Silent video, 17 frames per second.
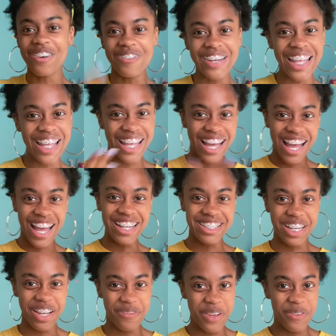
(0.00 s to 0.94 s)
oh my gosh,
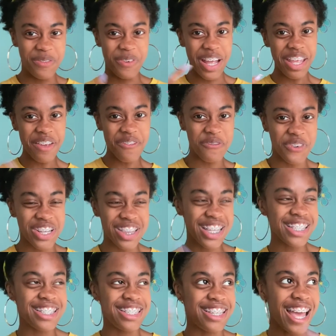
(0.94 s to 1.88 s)
I've been waiting for
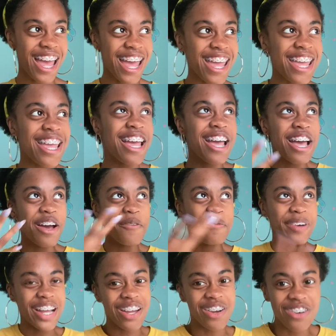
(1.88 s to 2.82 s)
this day
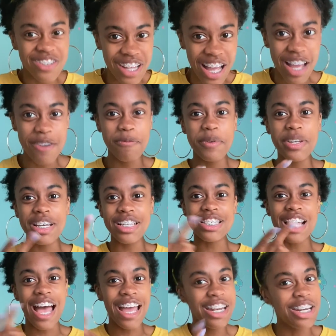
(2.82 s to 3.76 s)
my whole life because
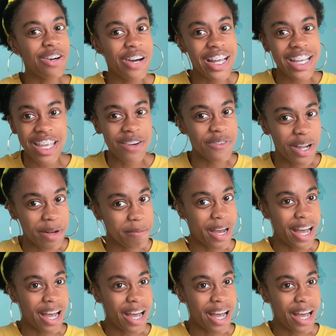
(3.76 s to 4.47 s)
I know I can run